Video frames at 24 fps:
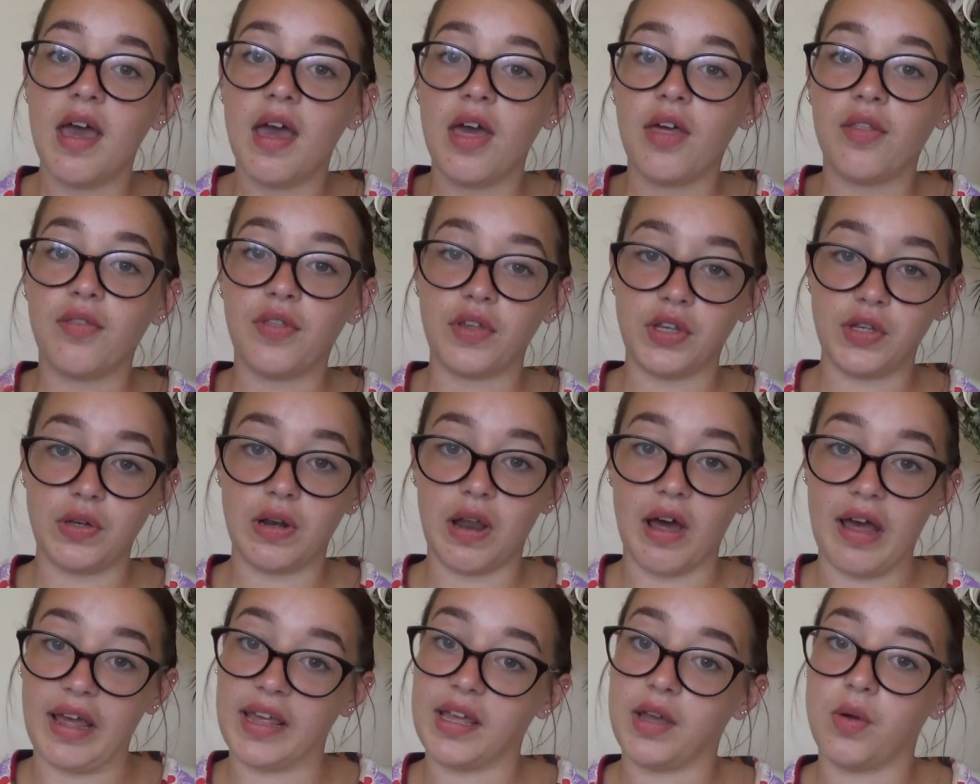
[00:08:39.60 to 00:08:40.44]
that you
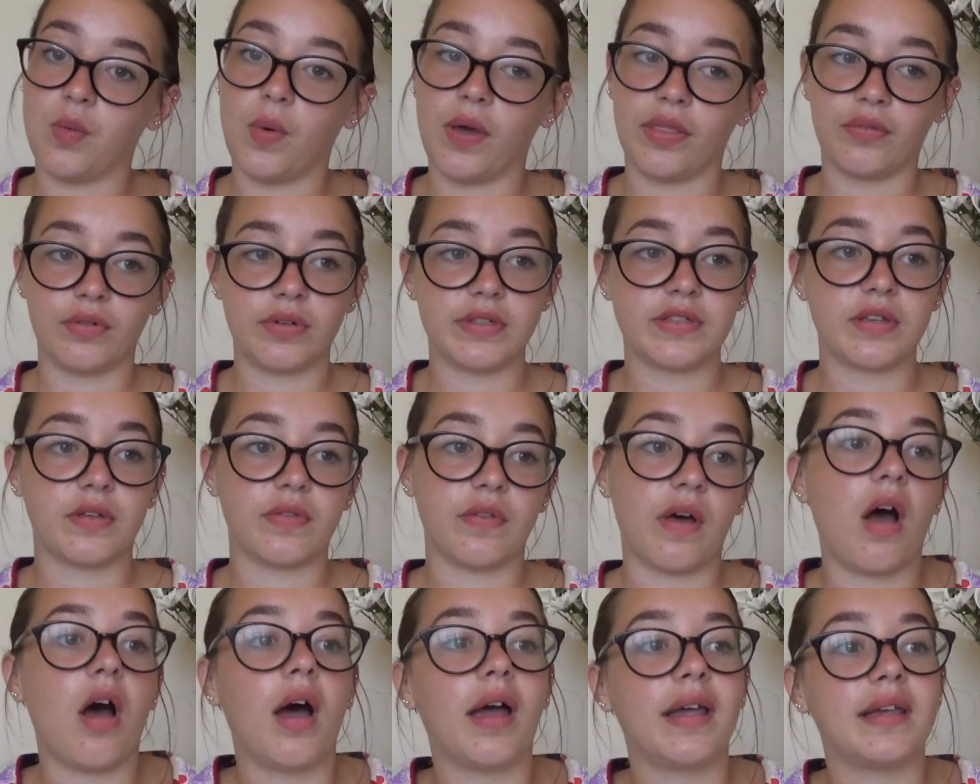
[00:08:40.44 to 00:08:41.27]
like, whether it's on
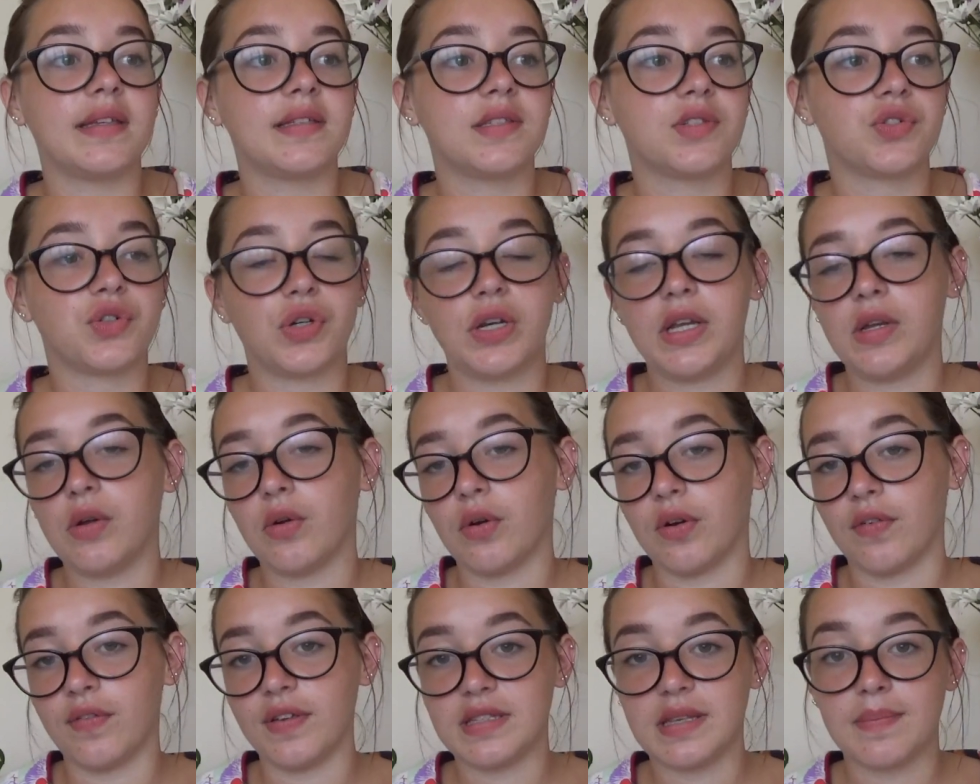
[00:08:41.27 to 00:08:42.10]
the high street or
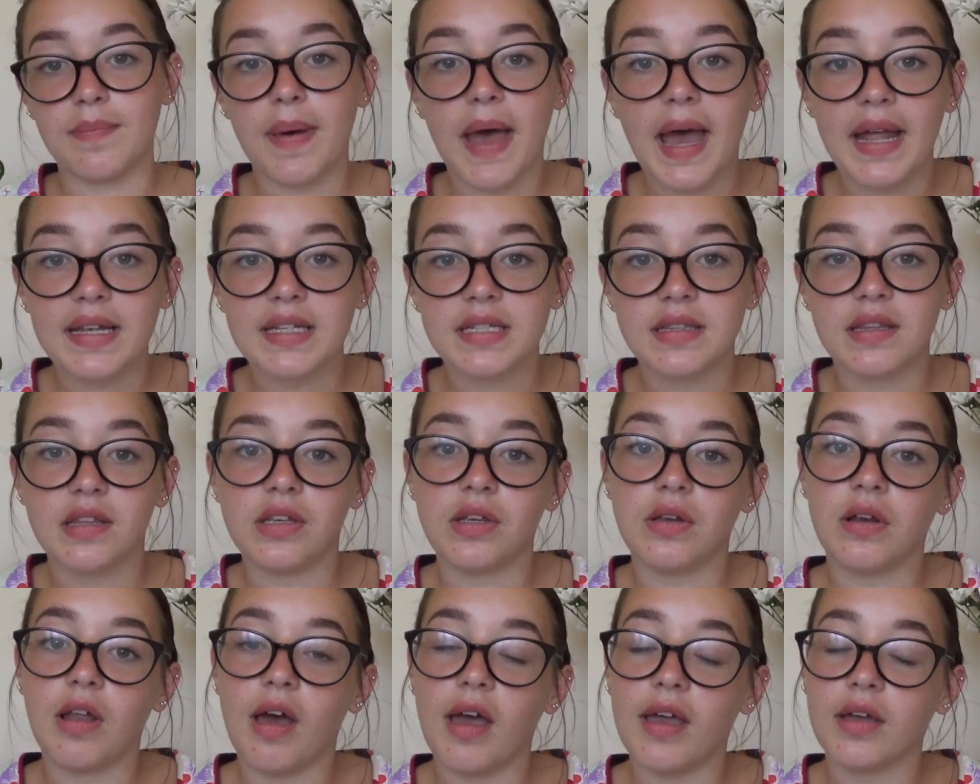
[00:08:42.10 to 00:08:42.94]
if it's a pattern that
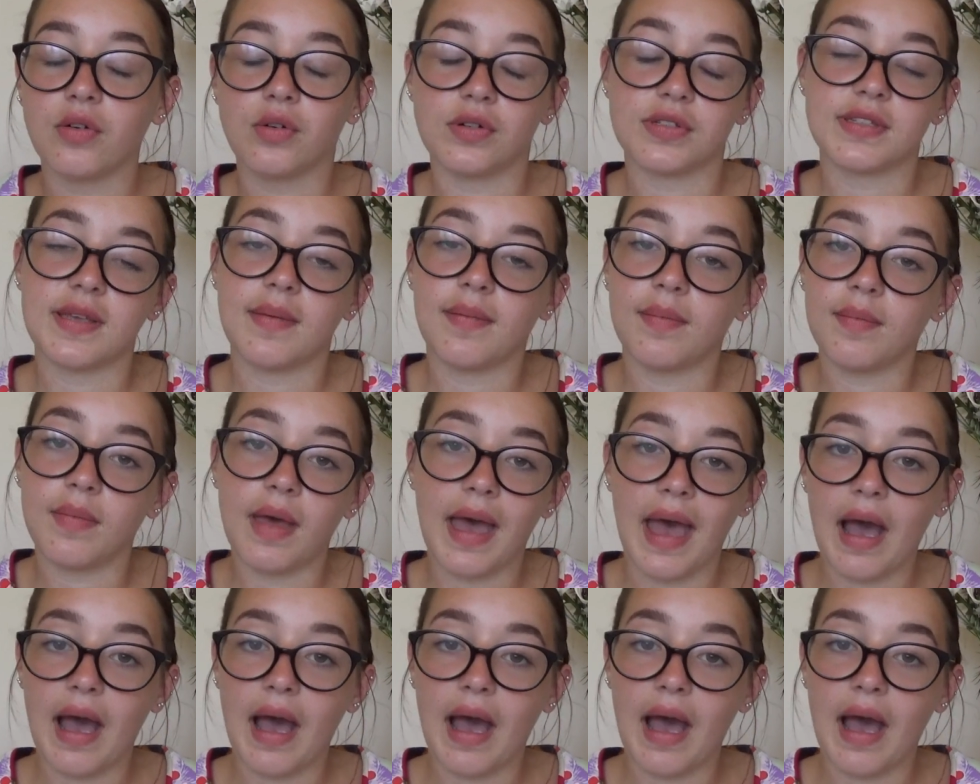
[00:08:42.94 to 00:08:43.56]
you like or some